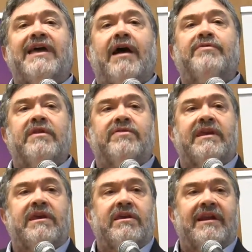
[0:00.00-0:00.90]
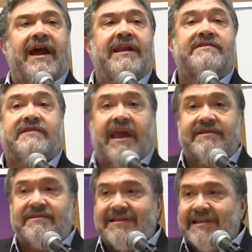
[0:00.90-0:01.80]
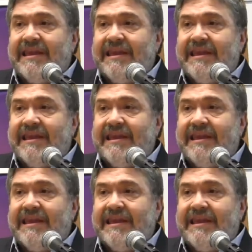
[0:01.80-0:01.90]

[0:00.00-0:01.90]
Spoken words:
out that the United States